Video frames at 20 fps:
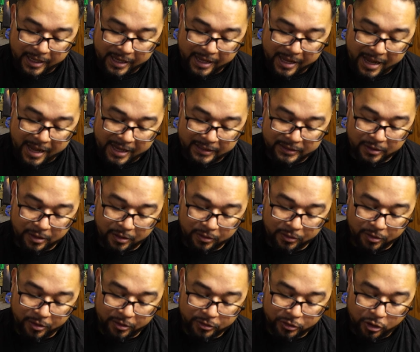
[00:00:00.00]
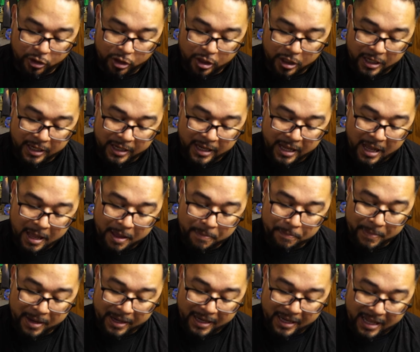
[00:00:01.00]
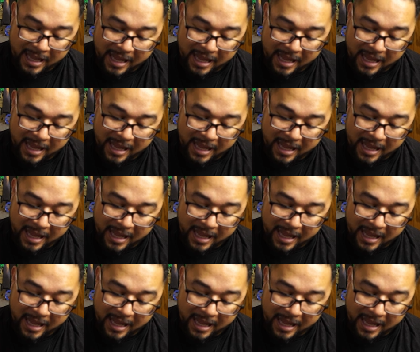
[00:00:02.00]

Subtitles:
It has alerts, so you could make it